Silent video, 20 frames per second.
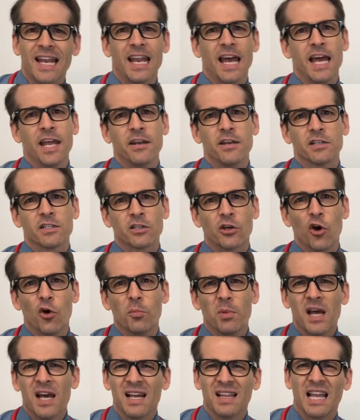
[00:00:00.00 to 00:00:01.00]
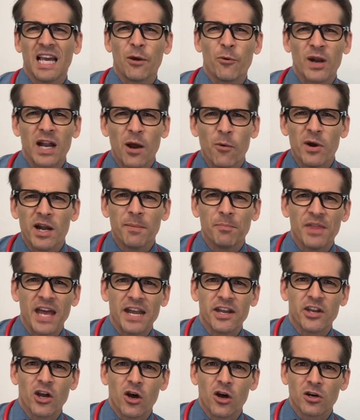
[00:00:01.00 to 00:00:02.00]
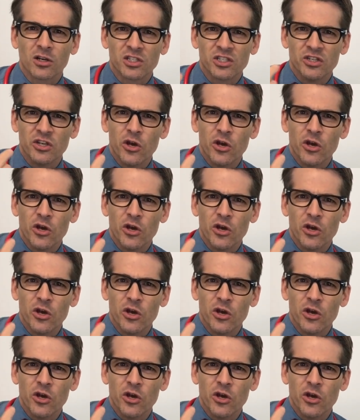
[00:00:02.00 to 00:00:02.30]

an endoscope, like when I went up that dog's